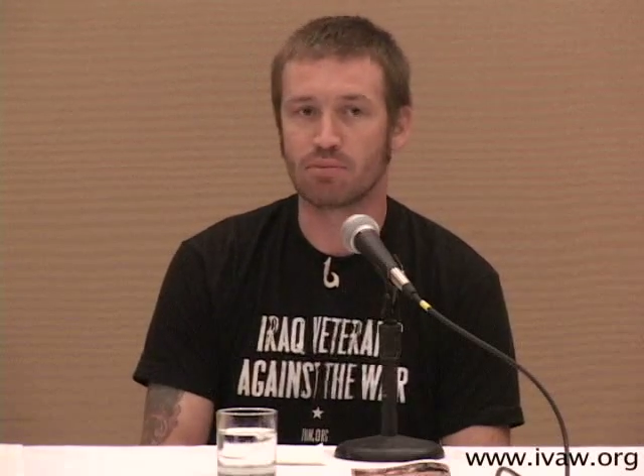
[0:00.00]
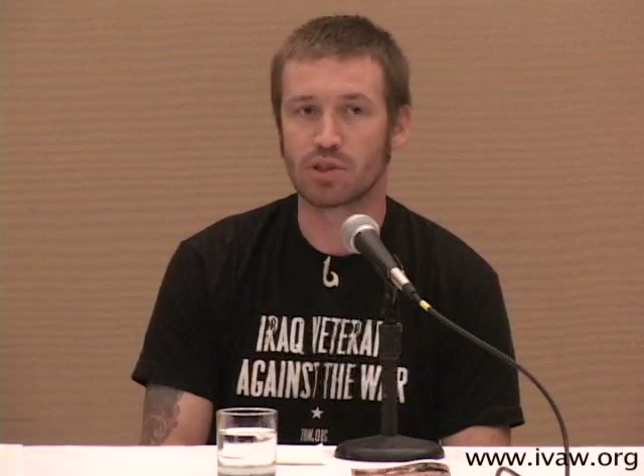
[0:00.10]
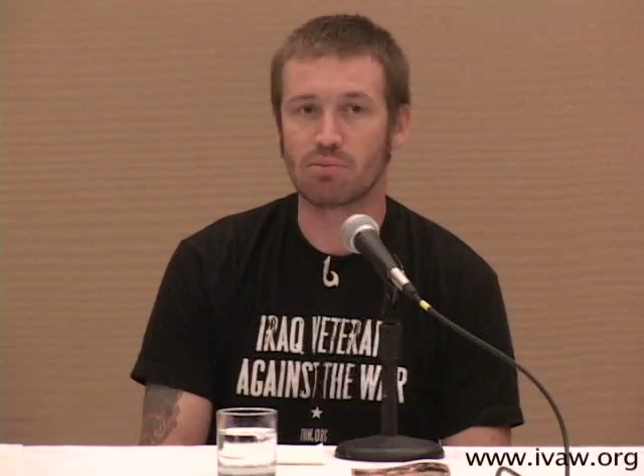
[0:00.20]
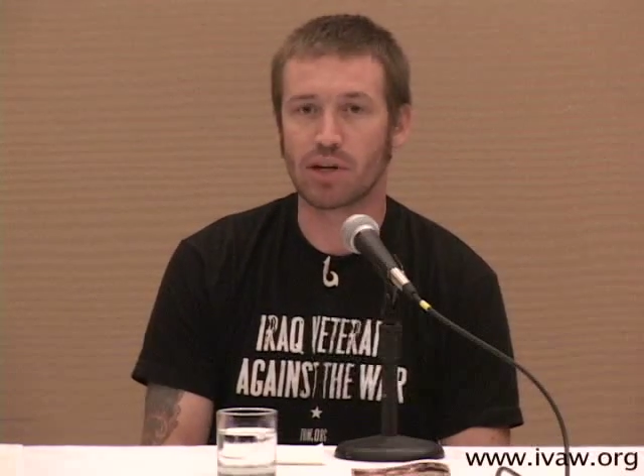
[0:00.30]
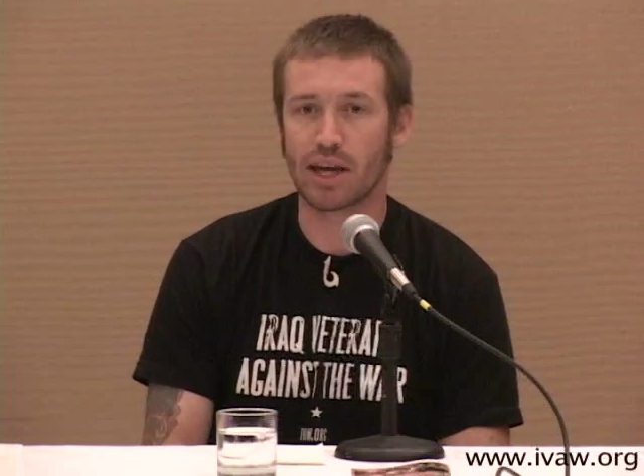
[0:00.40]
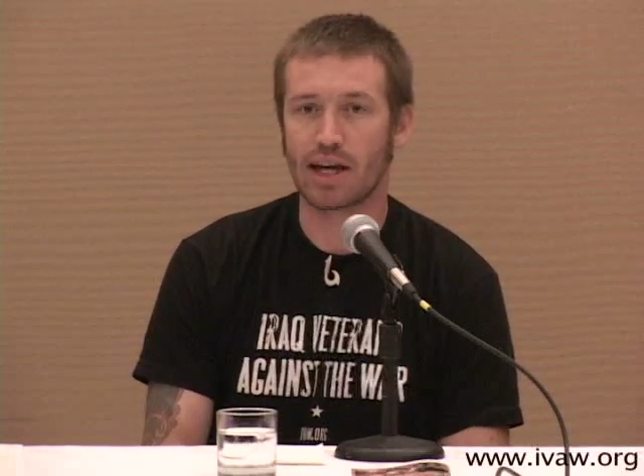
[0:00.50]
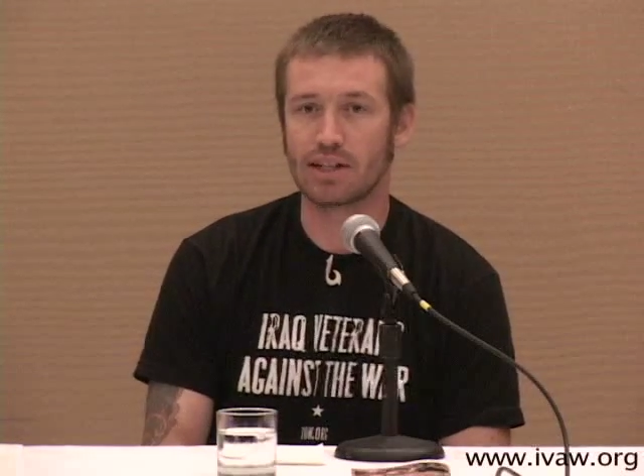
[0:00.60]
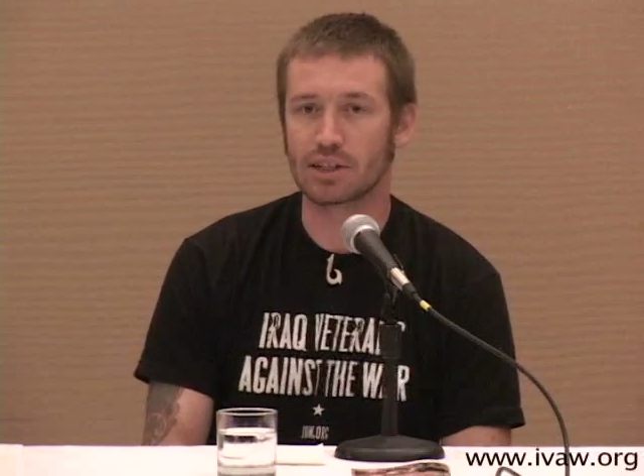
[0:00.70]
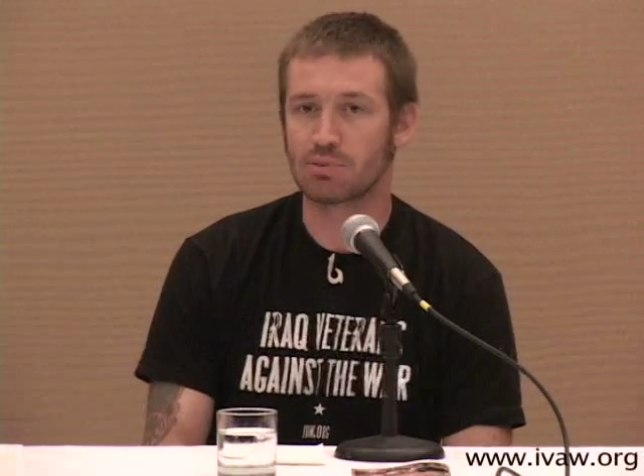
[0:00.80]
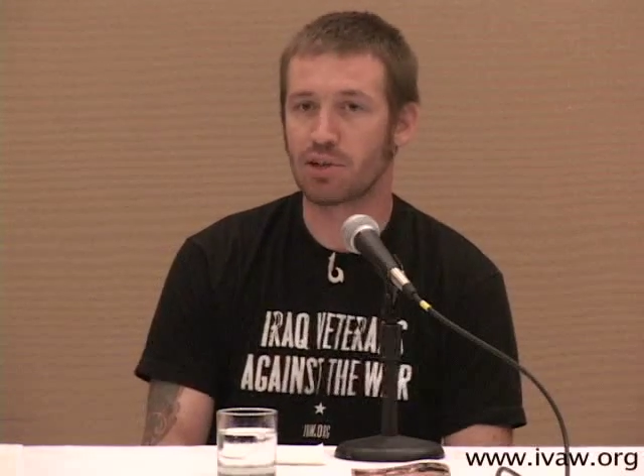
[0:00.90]
Somebody had
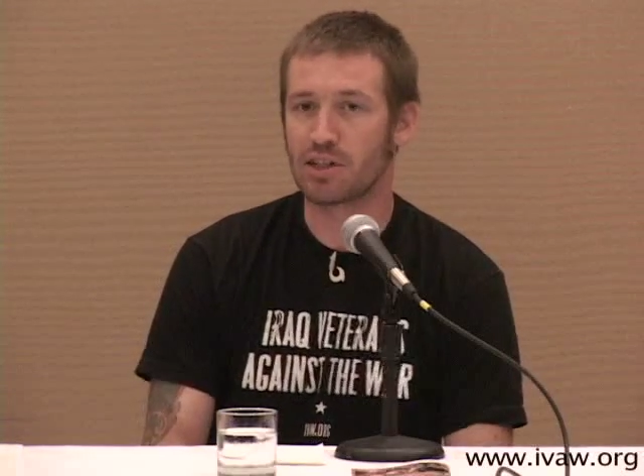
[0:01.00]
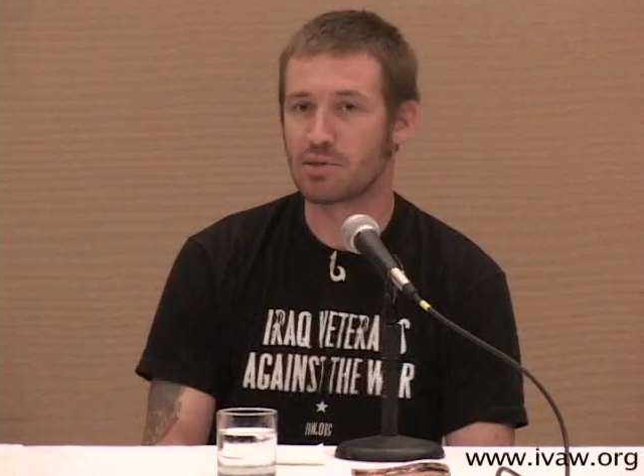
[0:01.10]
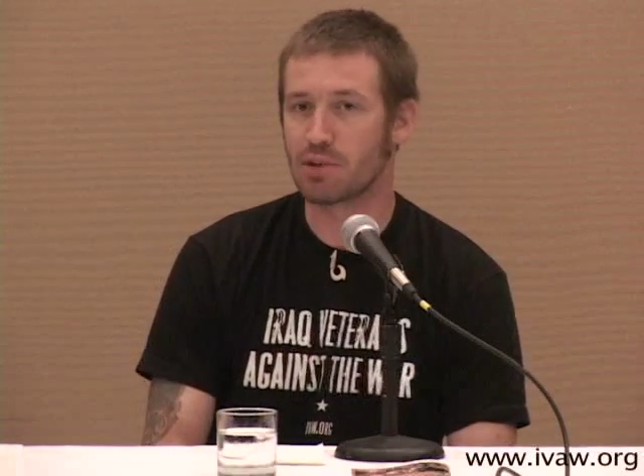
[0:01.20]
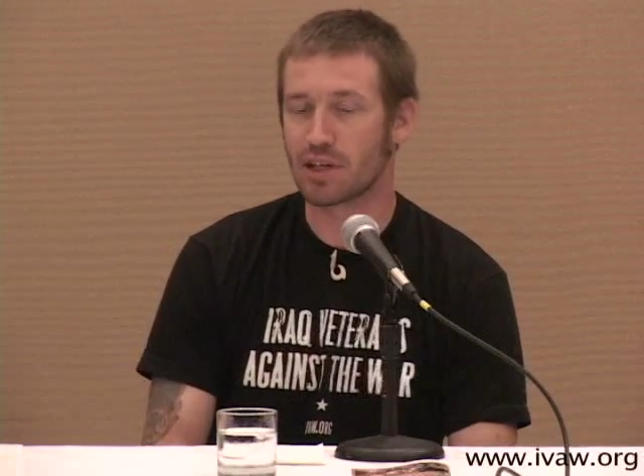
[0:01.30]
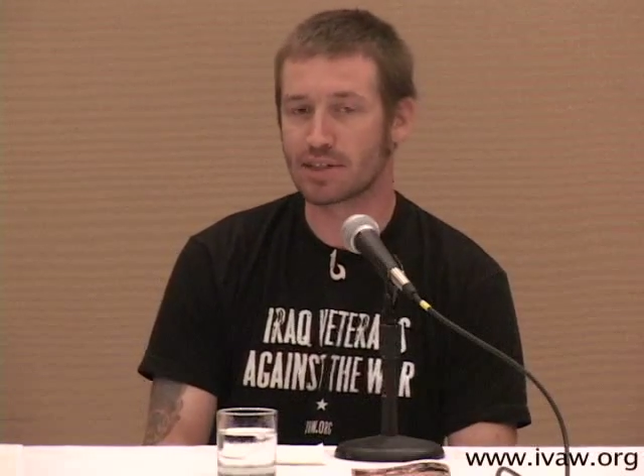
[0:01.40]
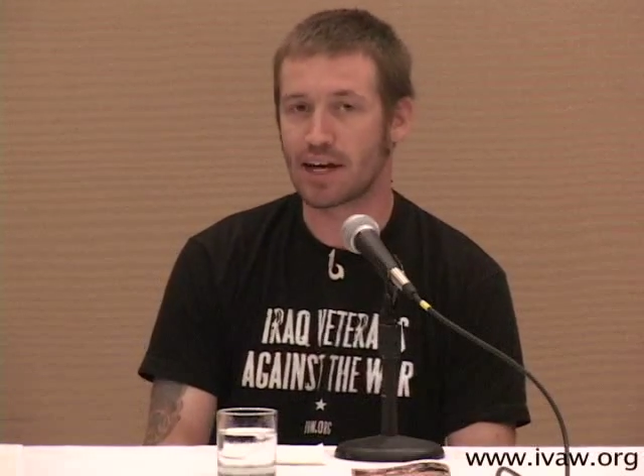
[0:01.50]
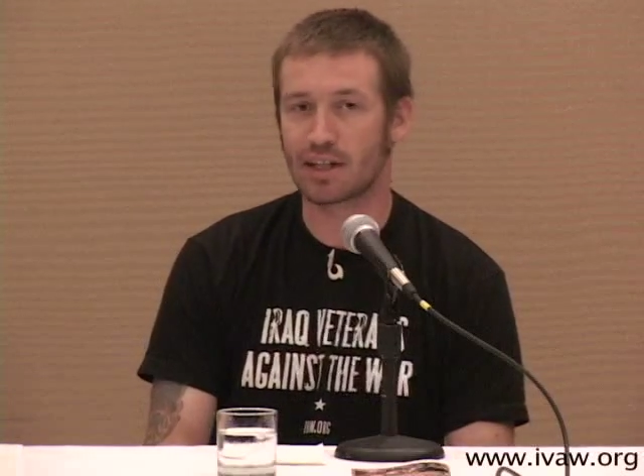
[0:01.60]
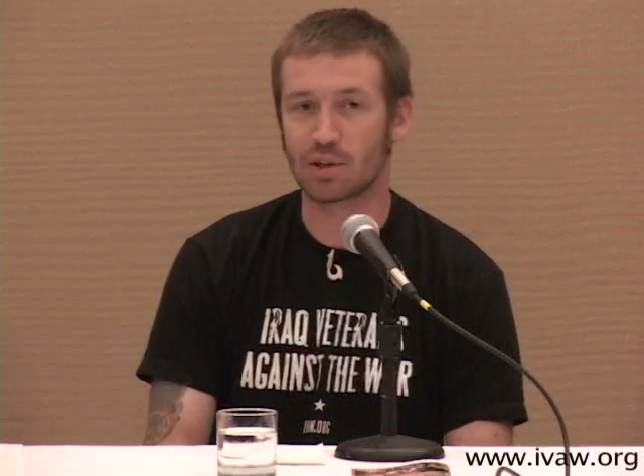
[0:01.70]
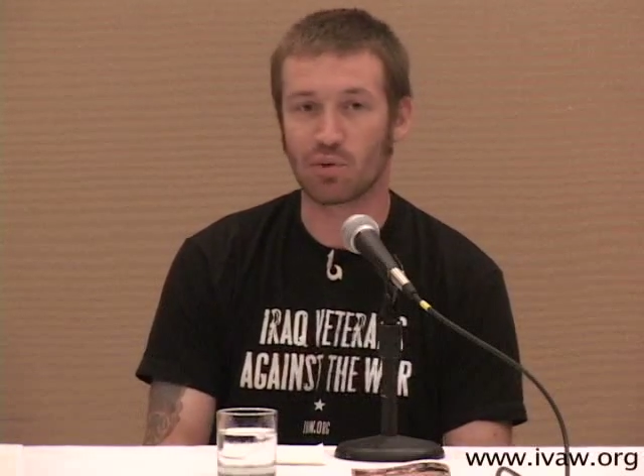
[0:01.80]
to explain to me exactly